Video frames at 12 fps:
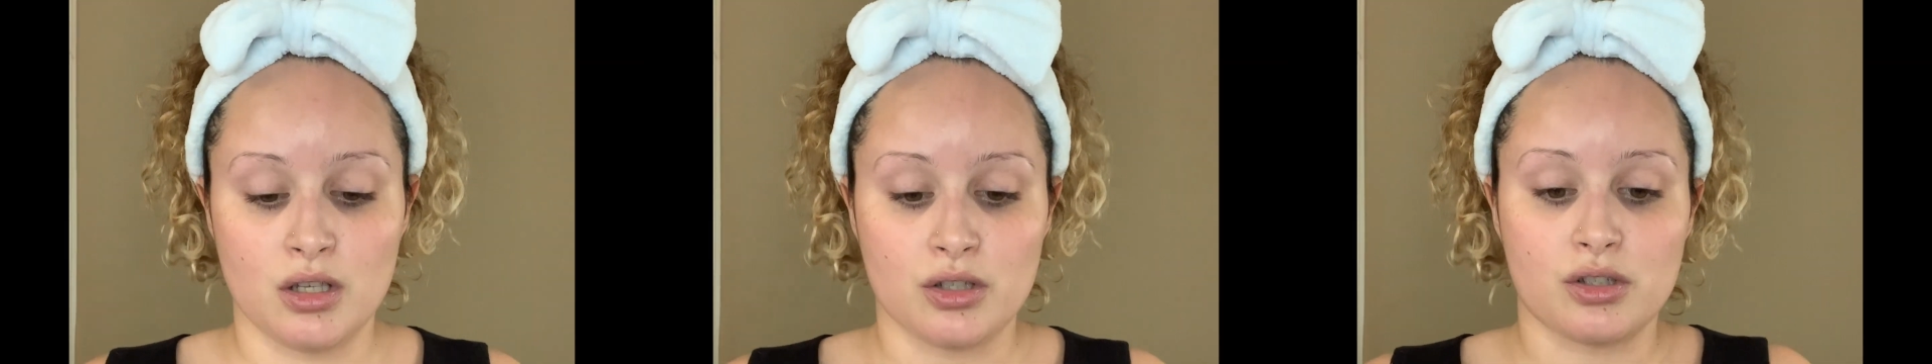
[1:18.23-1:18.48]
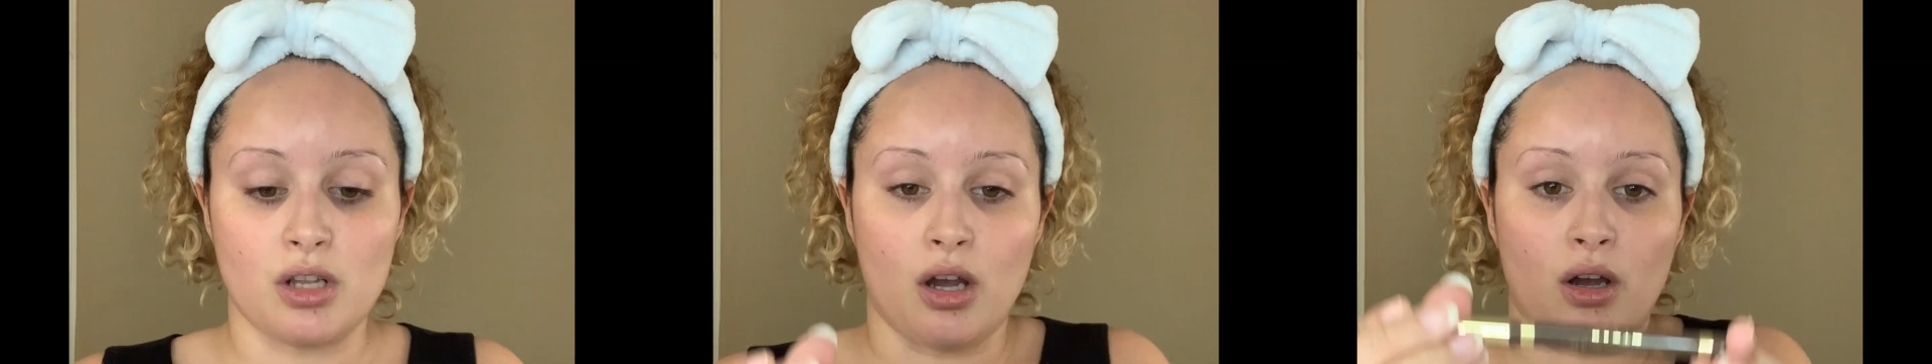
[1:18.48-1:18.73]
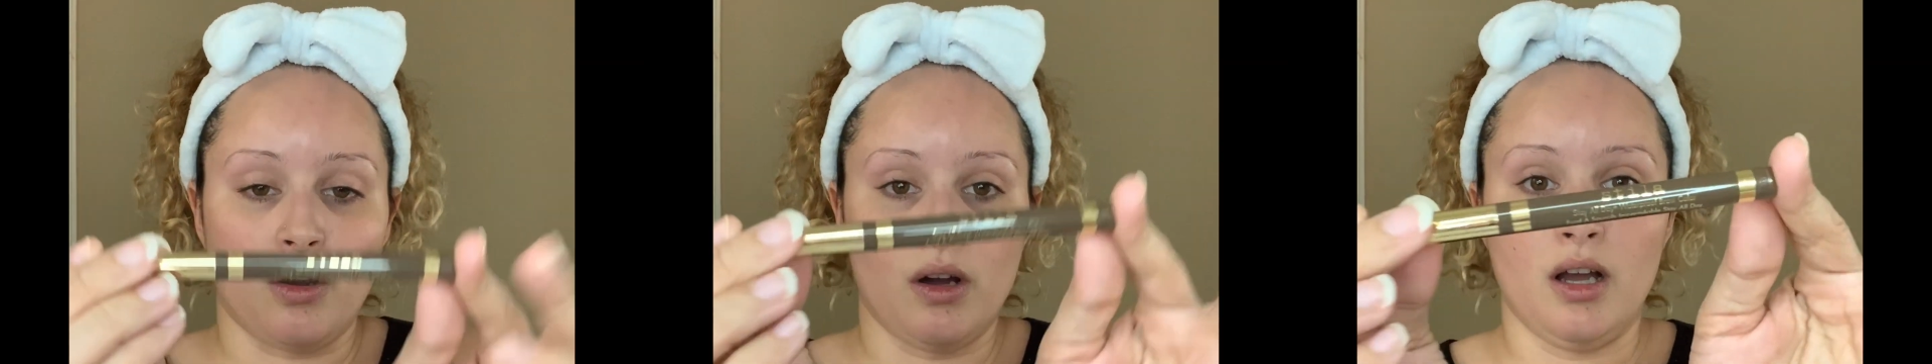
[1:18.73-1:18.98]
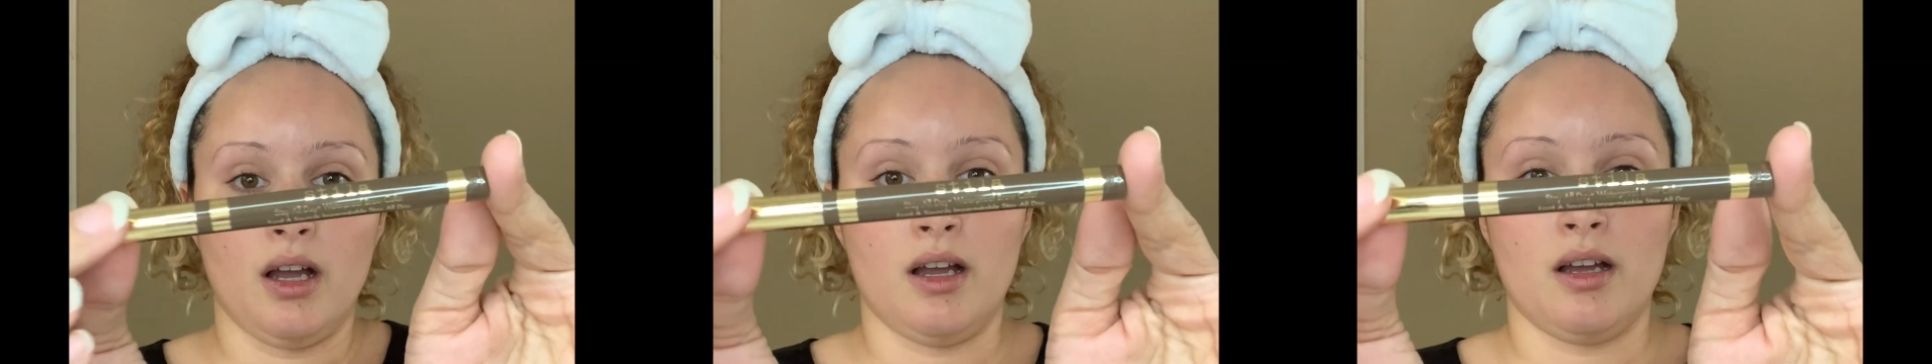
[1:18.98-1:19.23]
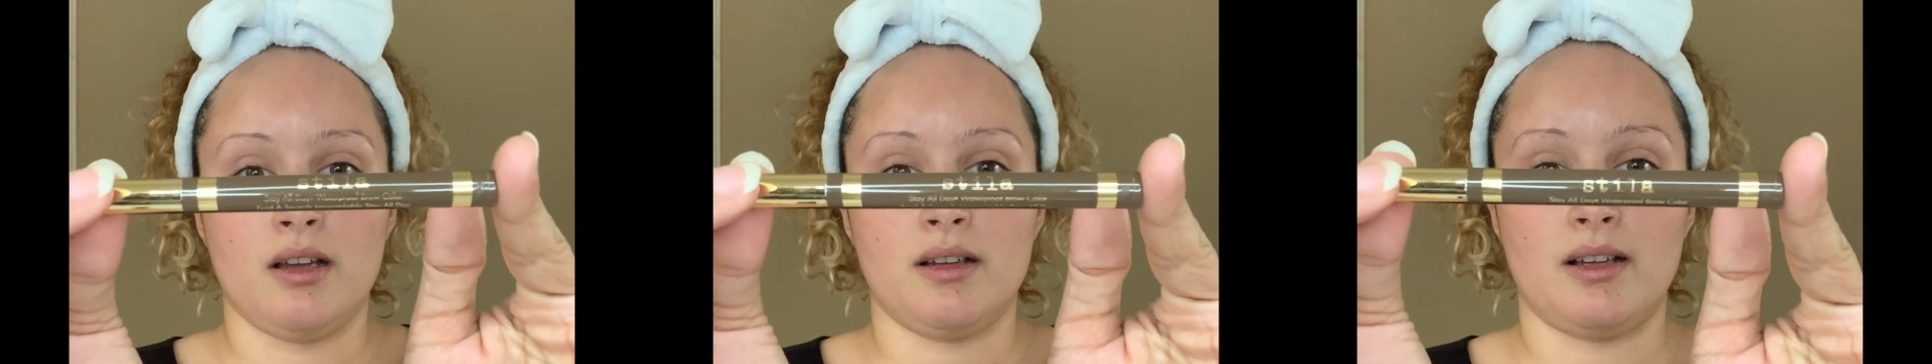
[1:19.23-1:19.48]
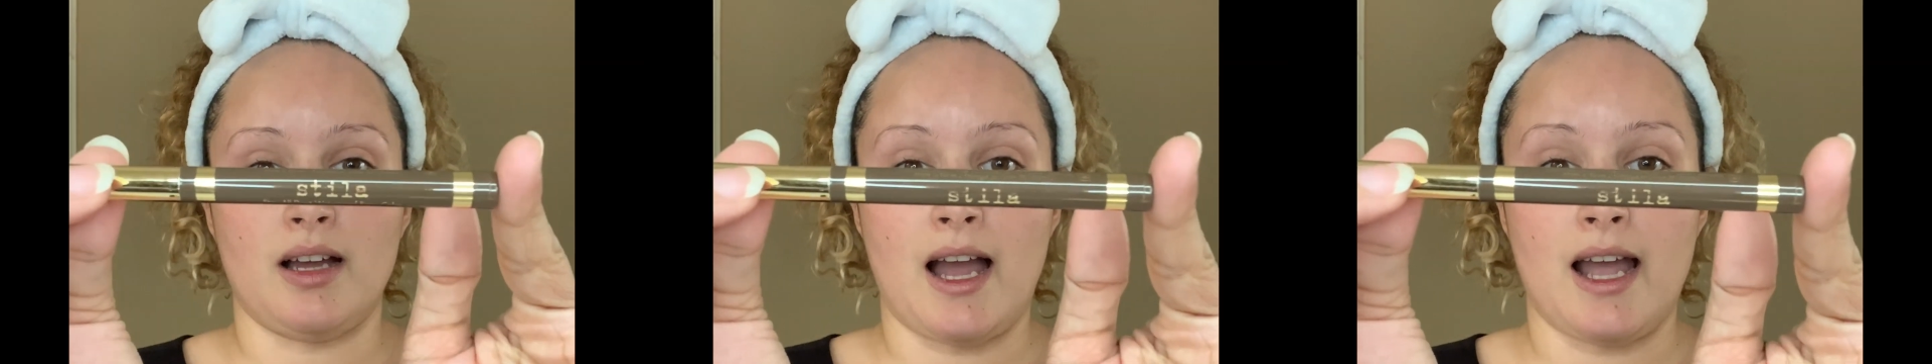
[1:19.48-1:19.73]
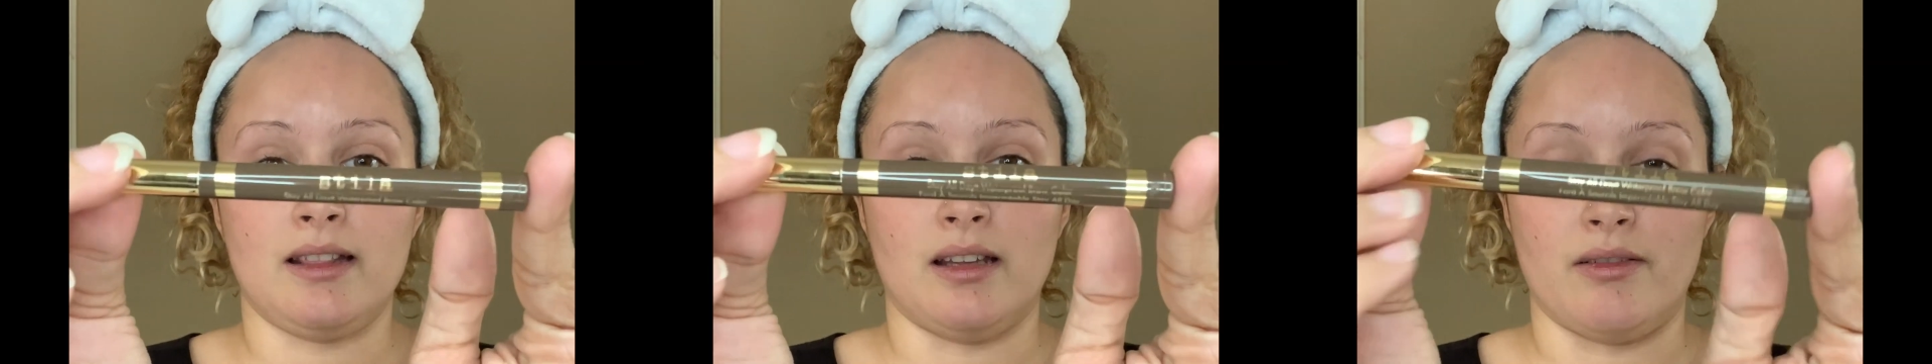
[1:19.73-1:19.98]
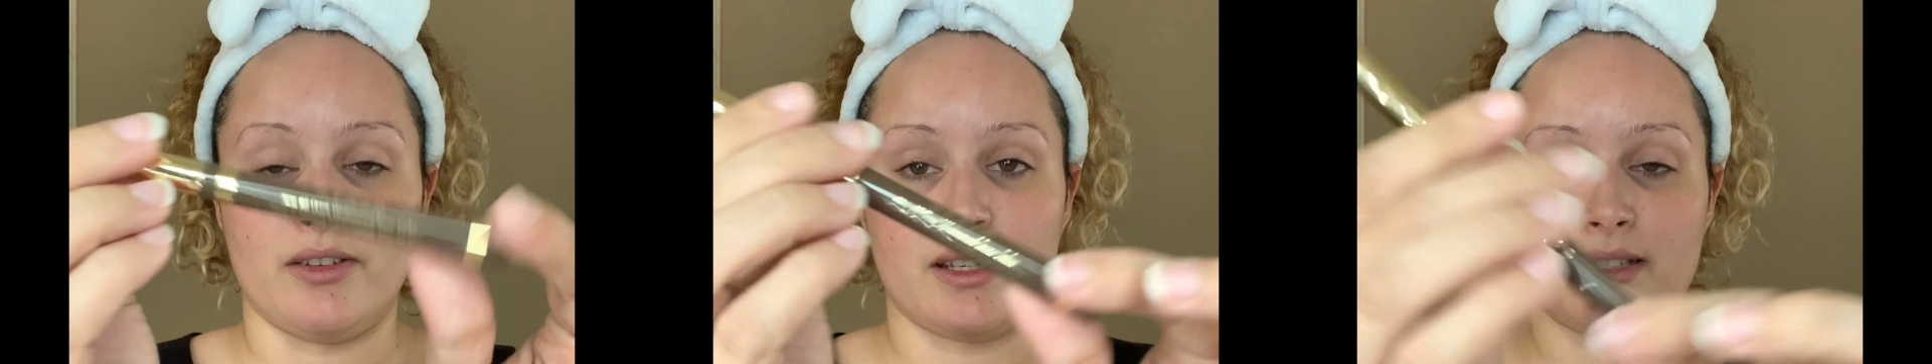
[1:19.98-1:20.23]
So I
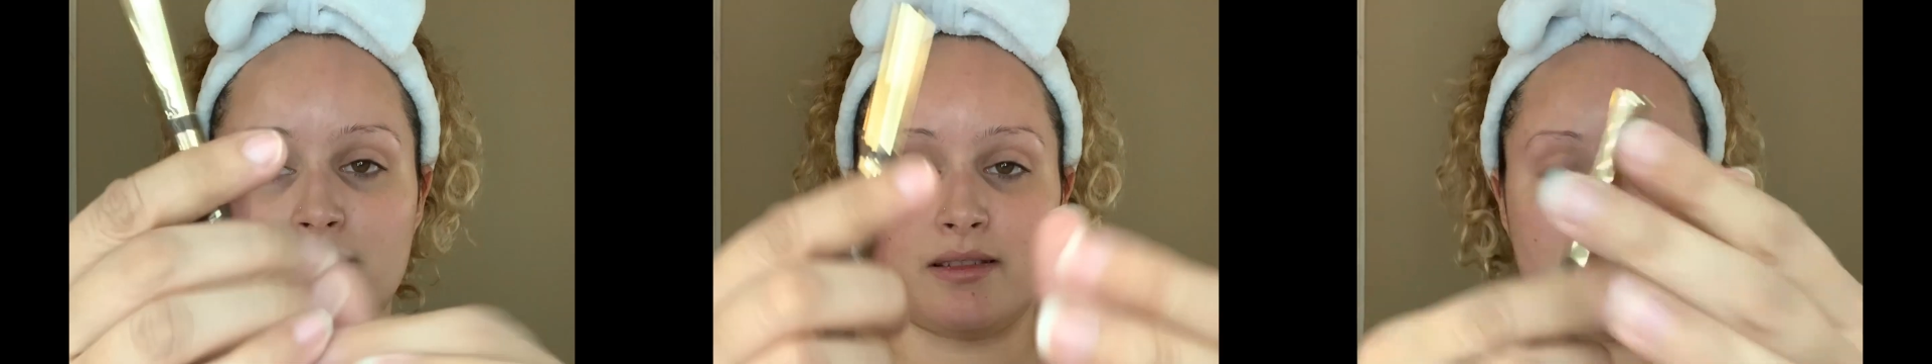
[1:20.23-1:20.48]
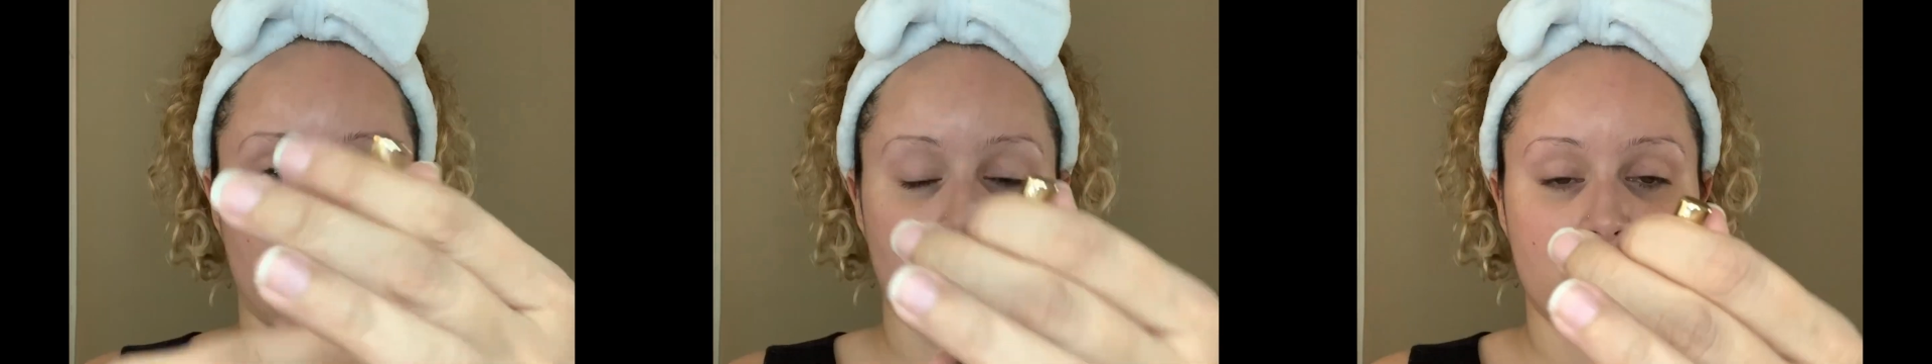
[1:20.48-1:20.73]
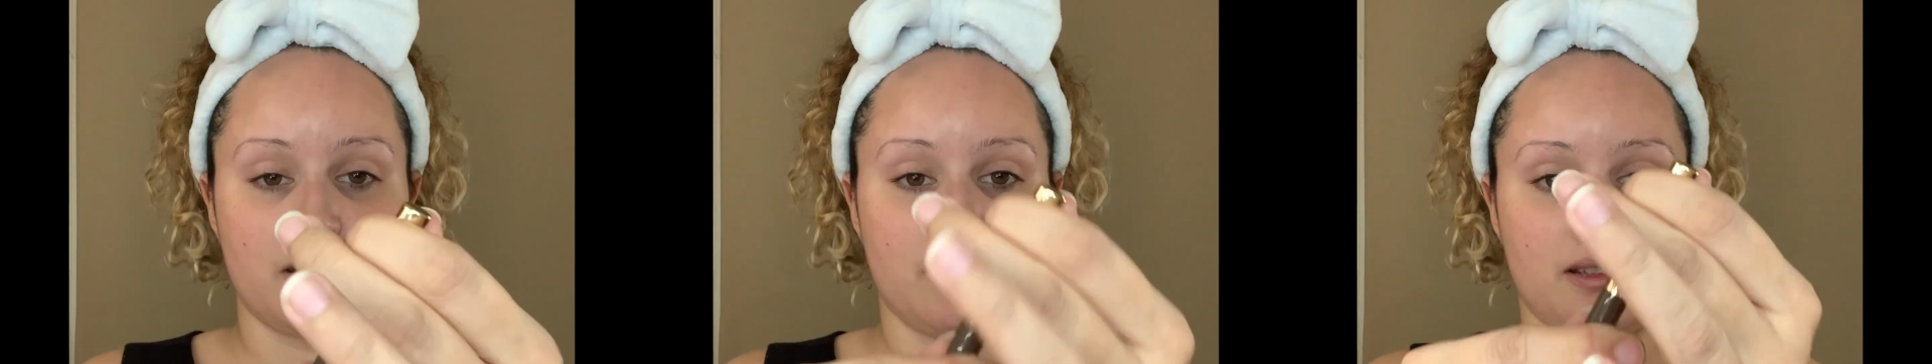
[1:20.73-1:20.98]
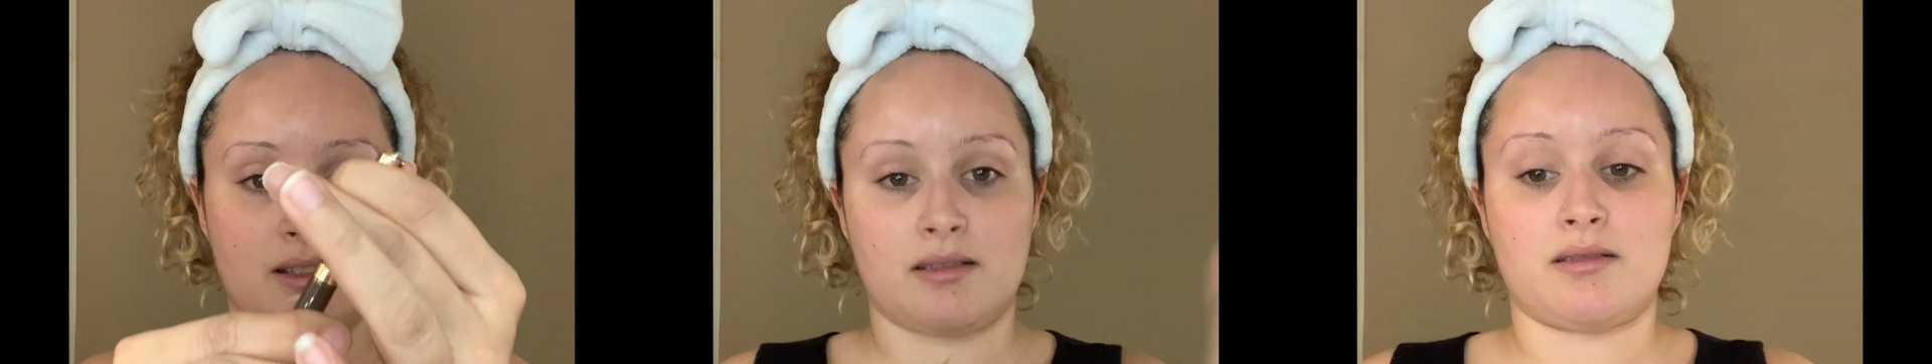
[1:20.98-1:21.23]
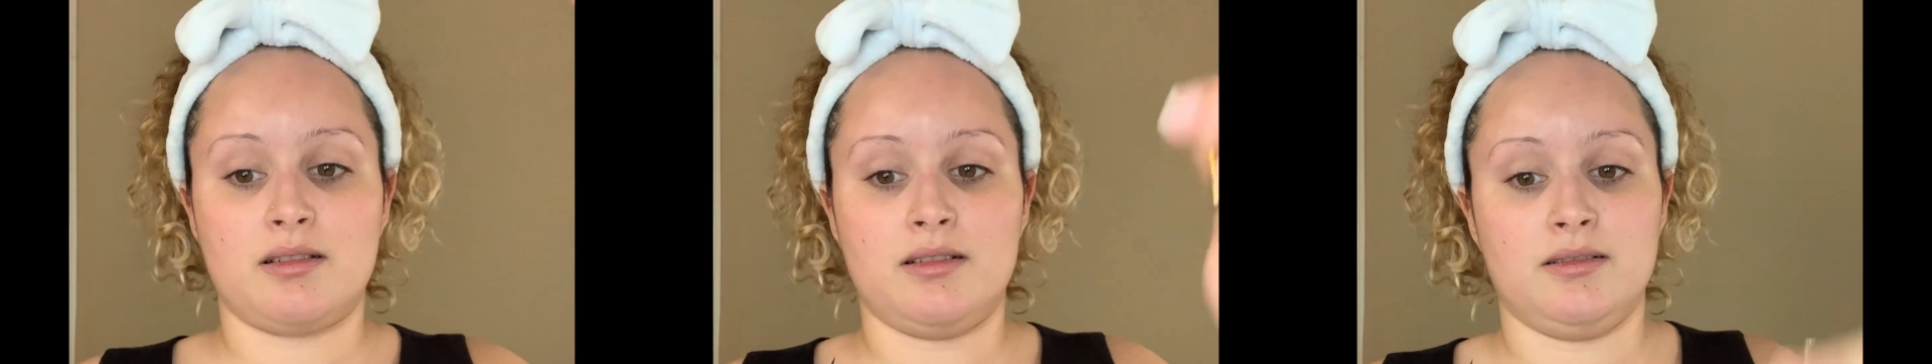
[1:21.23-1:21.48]
love this. This is